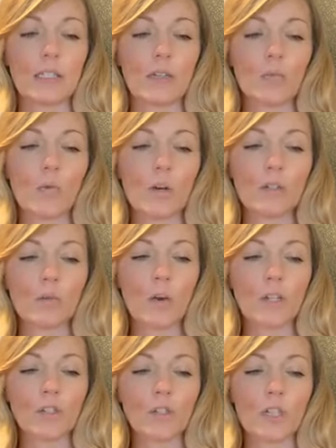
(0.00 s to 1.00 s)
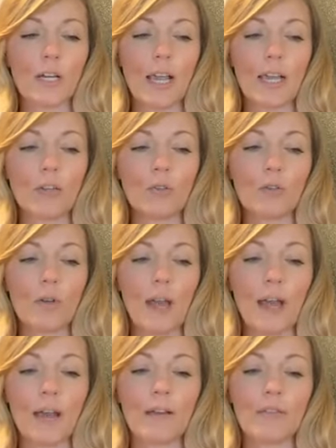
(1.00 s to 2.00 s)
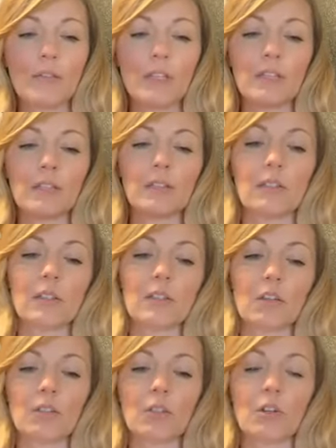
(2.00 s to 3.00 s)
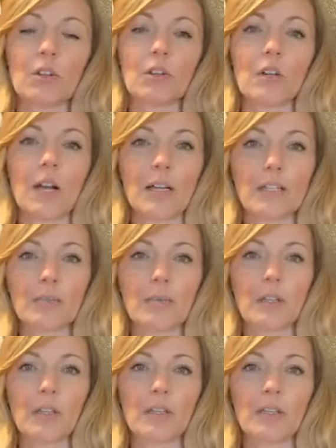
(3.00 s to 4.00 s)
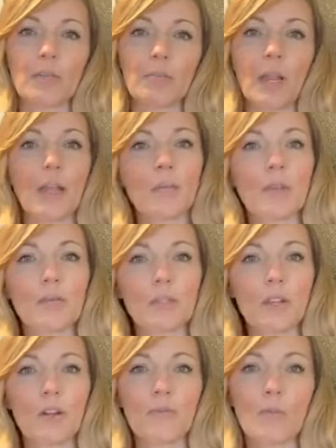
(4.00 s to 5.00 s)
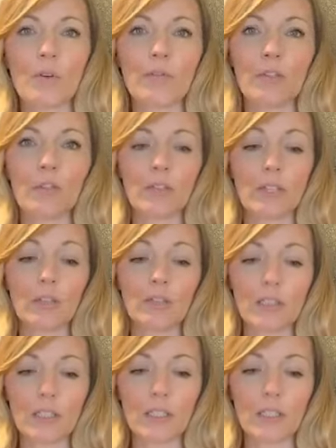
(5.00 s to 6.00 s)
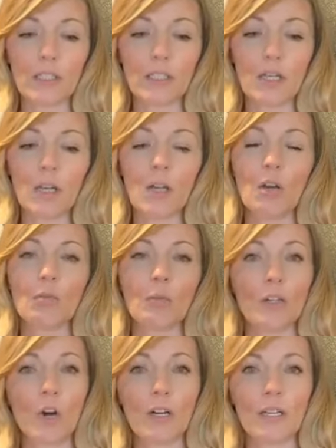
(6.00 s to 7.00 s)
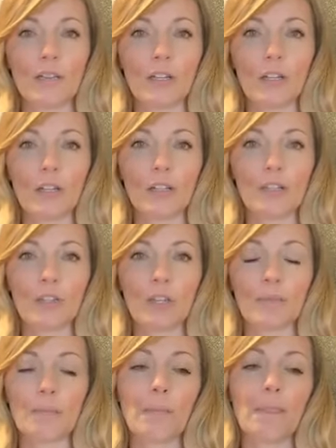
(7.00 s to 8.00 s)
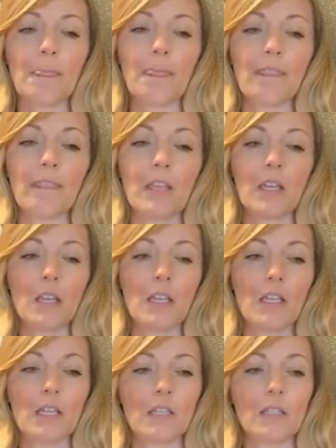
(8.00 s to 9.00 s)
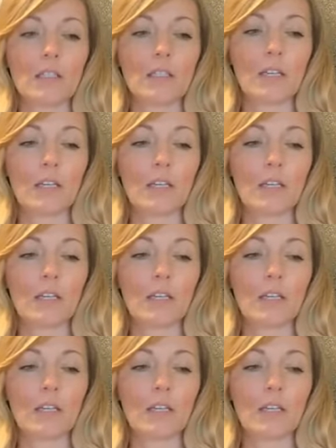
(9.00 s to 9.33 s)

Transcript: one question I do have is, does her husband blame himself or feel guilty regarding the collision? And,